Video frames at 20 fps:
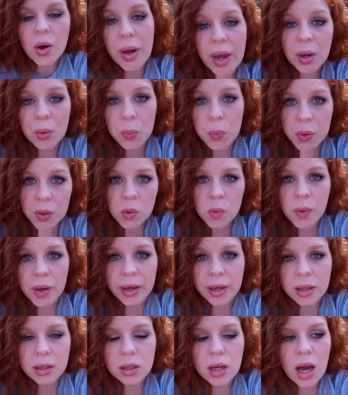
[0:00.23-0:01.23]
Okay, real
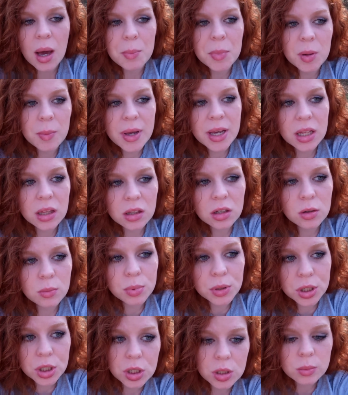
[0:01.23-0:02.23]
quick, I'm going to make a little
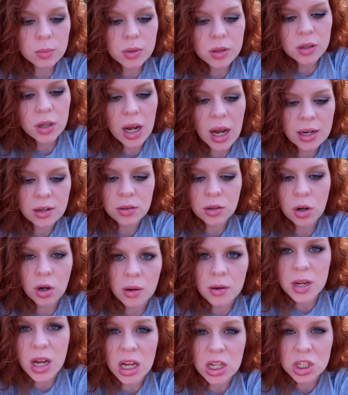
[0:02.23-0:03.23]
blurb. I don't
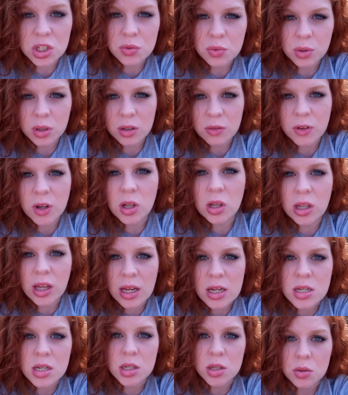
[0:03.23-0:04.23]
know, I just really felt
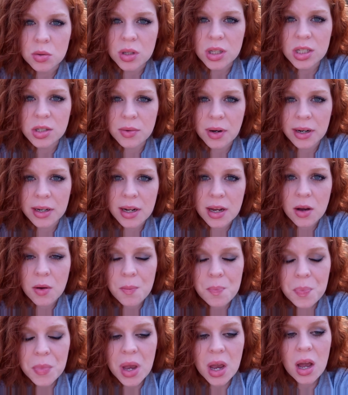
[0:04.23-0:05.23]
led to do this right
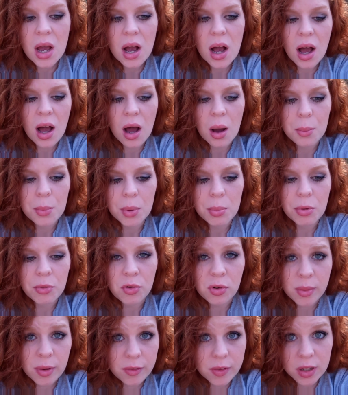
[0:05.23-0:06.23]
now. But
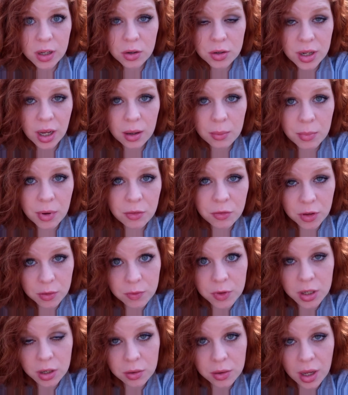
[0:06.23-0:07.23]
before my flip
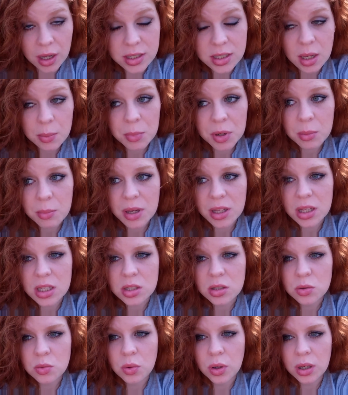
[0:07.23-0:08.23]
video dies, I'm going to make
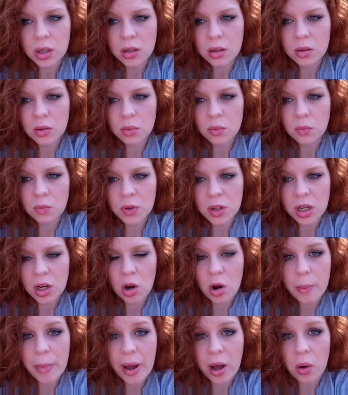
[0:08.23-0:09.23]
this quick
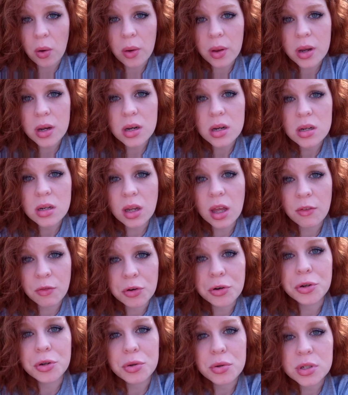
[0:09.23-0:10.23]
video about if
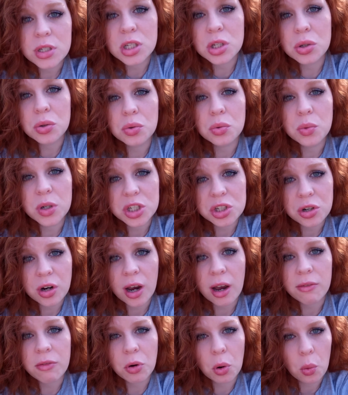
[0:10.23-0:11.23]
you're new to
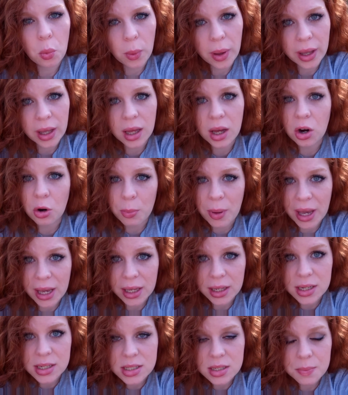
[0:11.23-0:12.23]
witchcraft or Wicca or
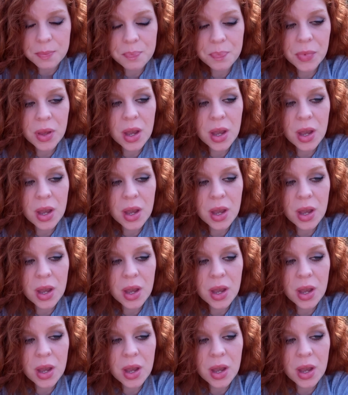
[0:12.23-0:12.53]
paganism.